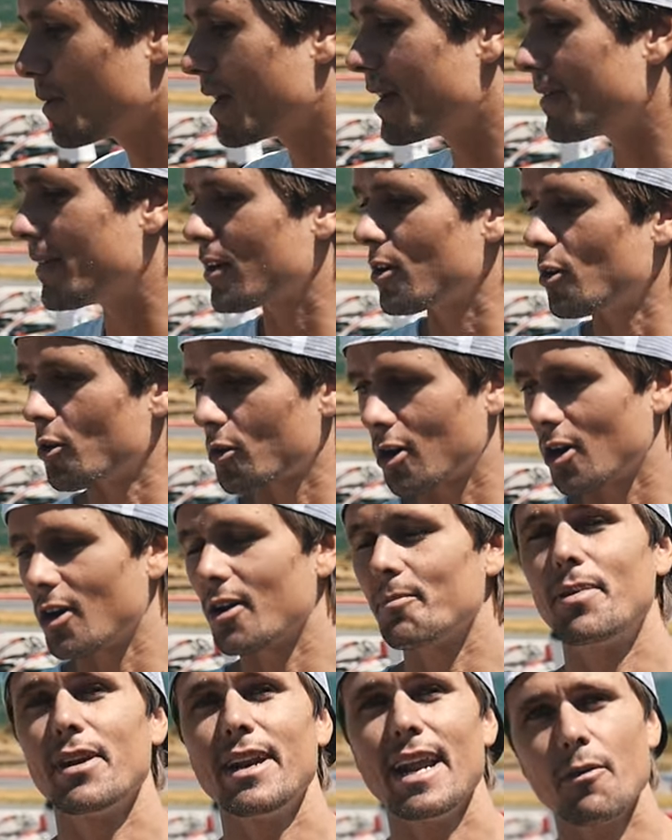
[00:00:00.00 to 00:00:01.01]
play in the
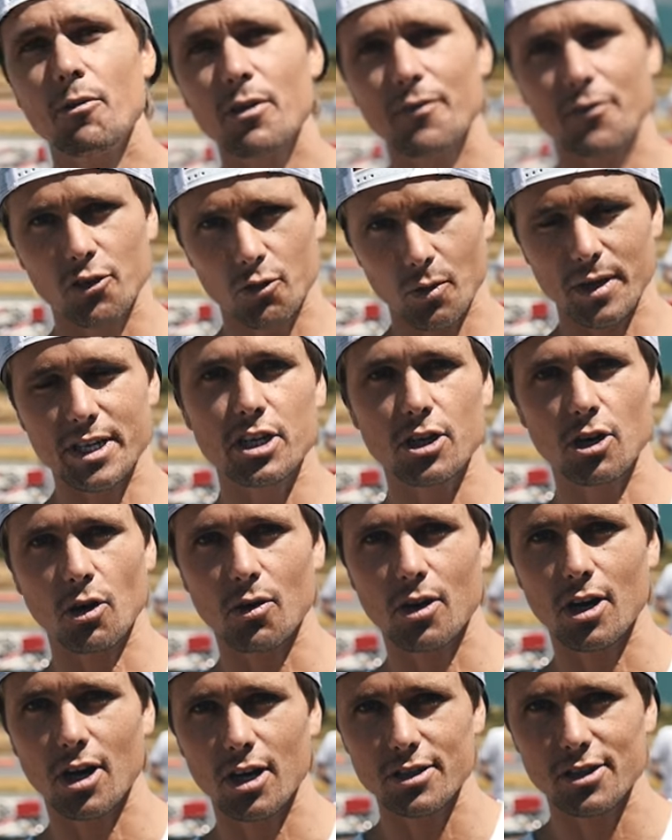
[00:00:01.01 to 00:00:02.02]
go-kart, but now we've switched
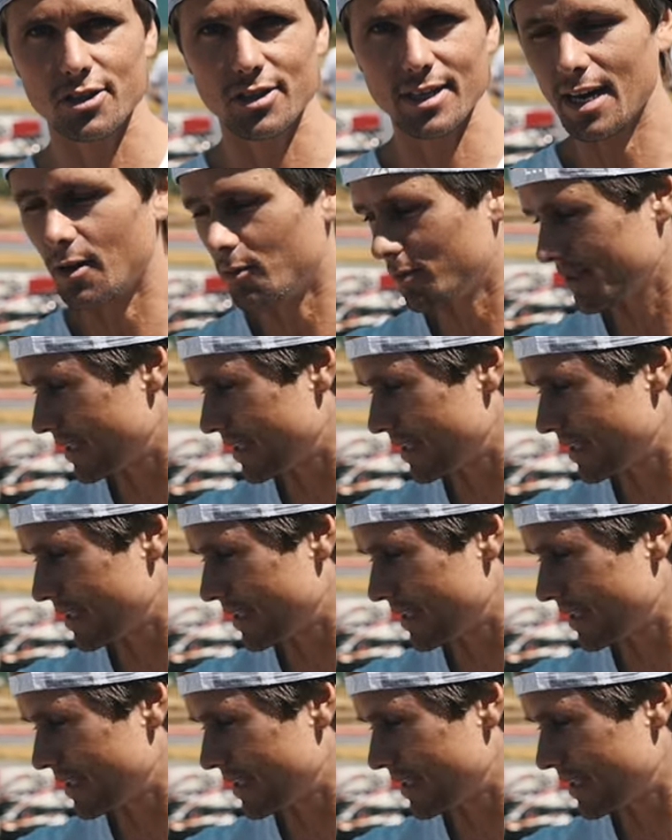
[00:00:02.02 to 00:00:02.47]
go-karts, so now